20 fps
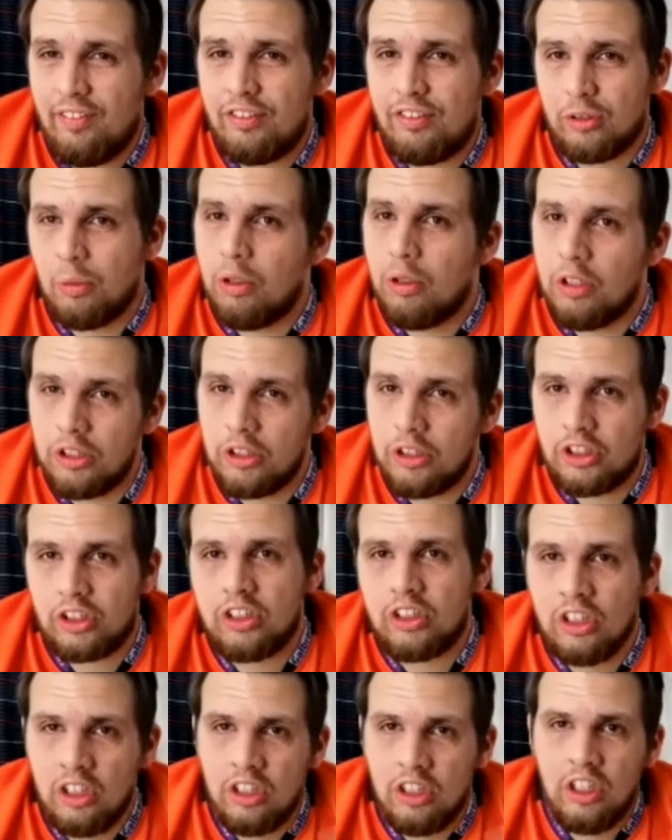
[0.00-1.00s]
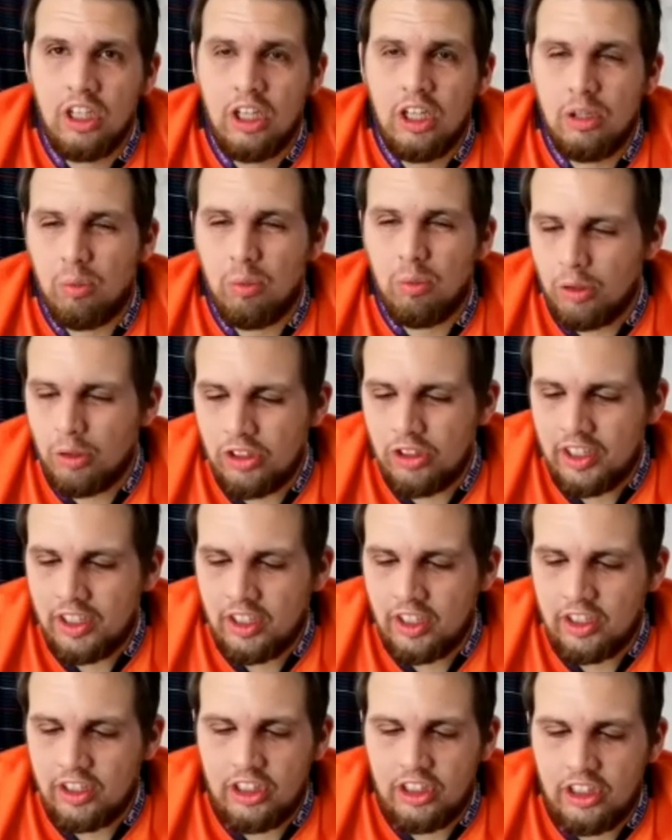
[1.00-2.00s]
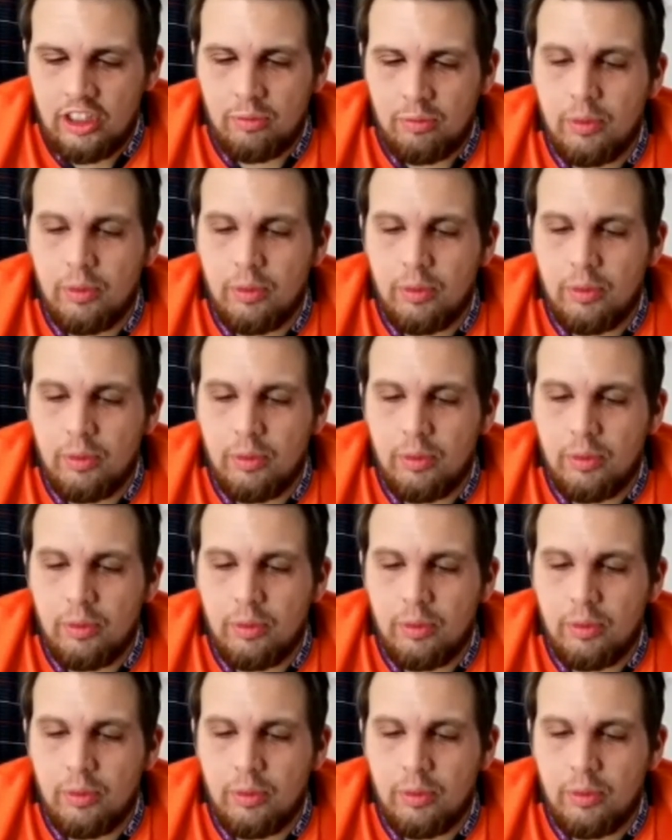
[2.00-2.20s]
So what would you like to achieve?